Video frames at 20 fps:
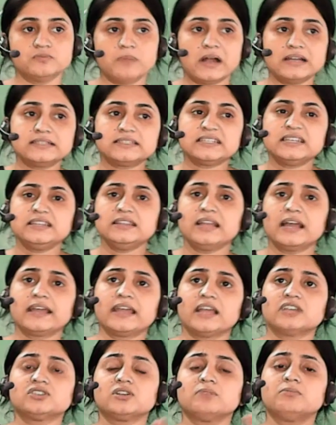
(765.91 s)
But in the
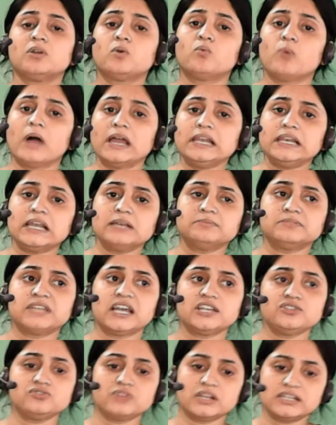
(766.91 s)
case of the wildlife
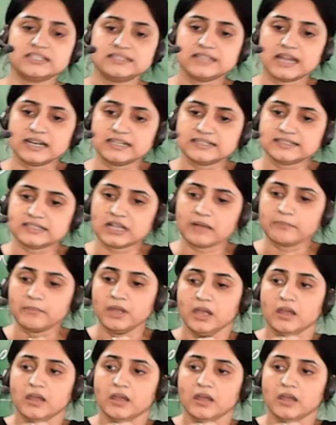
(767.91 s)
sanctuaries, there is some